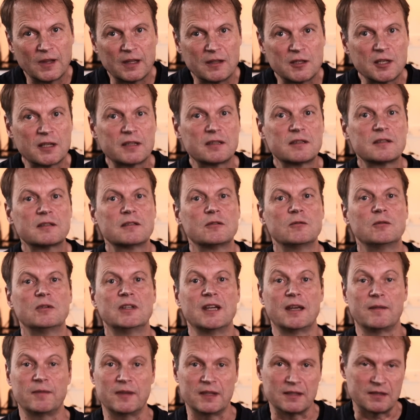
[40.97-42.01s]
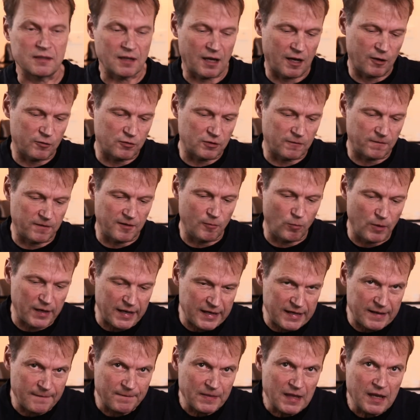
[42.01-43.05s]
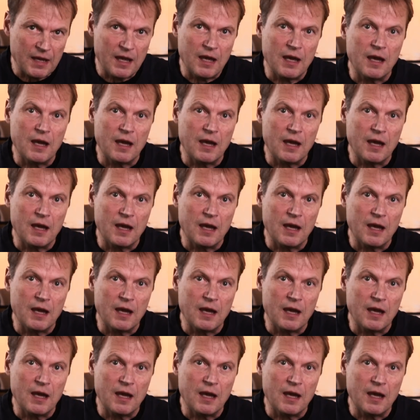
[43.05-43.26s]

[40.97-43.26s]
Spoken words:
Just to get this out of the way,